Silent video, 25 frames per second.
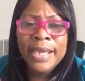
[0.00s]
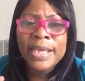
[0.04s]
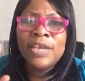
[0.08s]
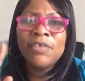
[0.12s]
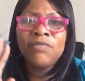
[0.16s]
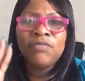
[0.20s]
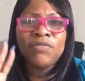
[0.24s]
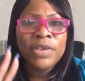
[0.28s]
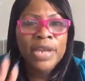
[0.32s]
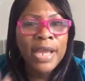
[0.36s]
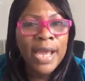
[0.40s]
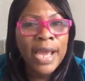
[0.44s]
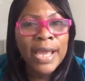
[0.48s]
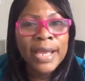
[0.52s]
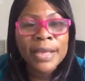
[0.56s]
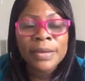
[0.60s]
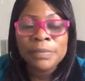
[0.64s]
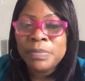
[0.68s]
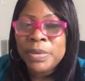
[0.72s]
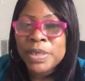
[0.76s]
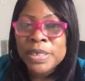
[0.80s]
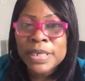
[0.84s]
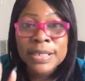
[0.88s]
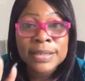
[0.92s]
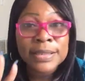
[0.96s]
If
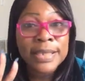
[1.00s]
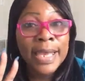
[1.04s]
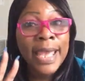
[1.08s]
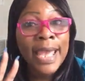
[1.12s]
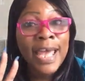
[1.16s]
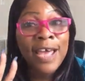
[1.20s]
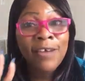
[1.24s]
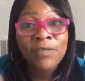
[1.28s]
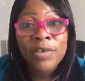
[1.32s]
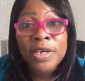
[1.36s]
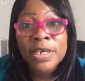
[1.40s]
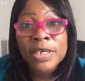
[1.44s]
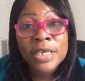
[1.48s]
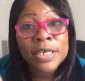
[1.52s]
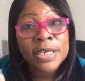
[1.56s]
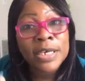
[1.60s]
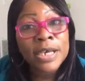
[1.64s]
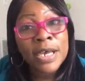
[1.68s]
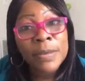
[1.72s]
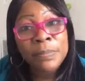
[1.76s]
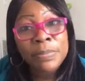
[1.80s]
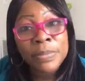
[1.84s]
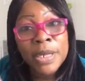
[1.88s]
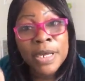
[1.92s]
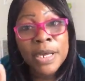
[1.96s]
not, because I have a
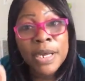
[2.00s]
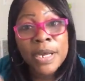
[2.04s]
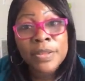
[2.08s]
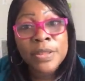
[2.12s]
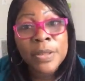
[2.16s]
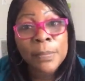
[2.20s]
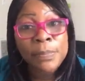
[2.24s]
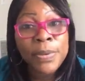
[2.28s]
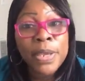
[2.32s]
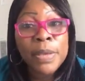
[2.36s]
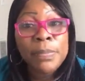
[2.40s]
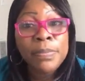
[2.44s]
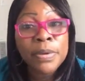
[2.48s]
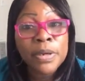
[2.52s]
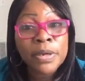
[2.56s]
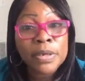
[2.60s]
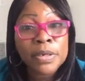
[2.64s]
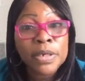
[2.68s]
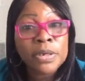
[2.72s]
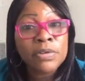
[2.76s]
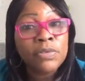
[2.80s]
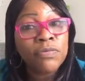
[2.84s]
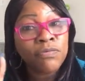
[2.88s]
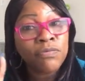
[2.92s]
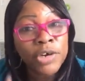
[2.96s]
couple of other people
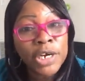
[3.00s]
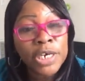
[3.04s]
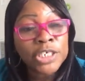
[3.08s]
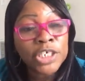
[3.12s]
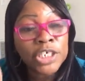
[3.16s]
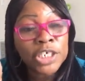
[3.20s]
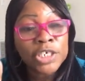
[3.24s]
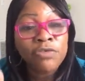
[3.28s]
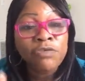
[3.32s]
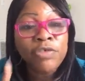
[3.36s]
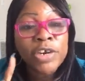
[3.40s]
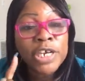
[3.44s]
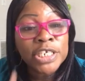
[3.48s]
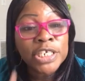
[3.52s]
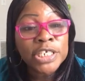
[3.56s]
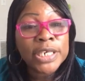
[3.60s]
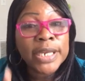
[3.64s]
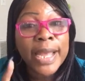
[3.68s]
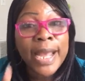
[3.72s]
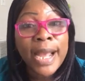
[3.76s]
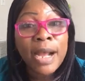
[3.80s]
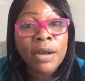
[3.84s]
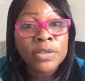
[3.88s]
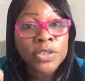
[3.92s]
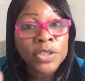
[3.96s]

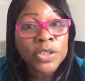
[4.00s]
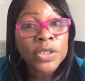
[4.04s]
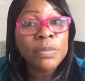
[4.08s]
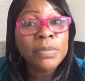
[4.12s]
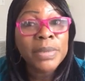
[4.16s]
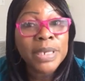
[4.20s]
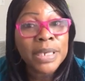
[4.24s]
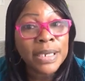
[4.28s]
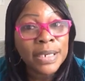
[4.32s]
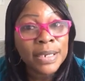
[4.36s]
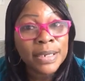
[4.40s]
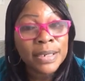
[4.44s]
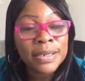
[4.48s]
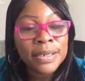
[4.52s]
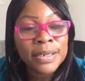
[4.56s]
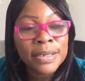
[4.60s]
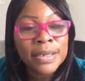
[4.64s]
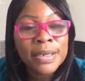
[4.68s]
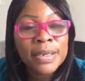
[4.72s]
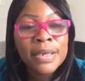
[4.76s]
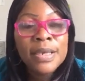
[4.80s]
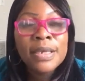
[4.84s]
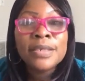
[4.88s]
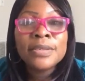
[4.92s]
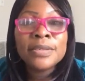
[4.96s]
reaching out to me,
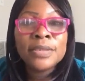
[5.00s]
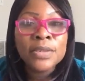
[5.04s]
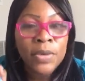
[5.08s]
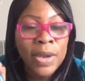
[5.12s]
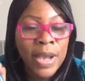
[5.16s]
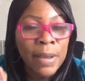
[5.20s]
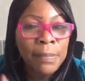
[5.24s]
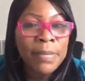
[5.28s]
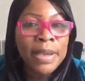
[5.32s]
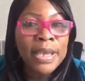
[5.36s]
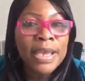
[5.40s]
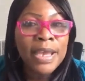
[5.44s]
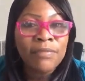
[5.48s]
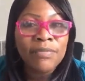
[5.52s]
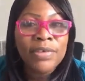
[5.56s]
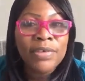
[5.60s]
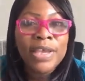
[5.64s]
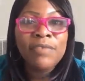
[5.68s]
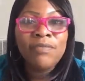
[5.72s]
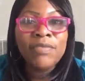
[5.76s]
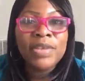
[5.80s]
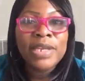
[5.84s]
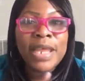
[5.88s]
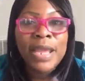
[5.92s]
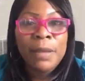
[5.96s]
so I may have
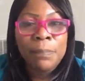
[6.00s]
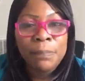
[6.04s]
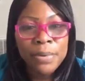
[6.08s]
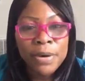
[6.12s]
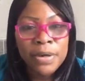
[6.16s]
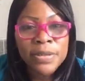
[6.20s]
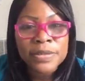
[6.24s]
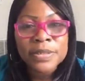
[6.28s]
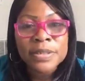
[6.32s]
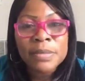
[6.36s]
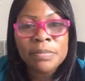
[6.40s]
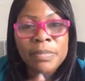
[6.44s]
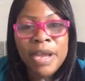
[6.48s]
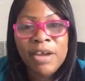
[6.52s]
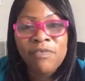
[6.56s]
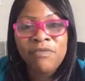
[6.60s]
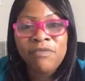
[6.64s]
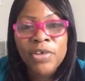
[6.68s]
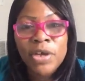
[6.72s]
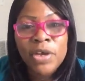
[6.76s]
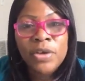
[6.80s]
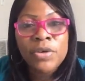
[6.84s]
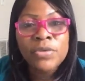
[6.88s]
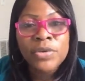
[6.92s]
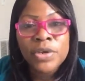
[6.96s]
given that person my
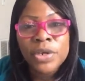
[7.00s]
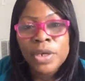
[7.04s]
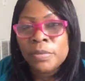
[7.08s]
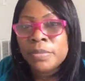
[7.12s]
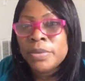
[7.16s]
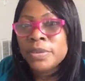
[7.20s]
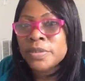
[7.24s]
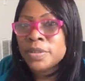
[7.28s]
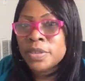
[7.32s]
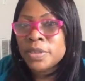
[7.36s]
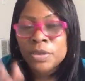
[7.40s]
phone number.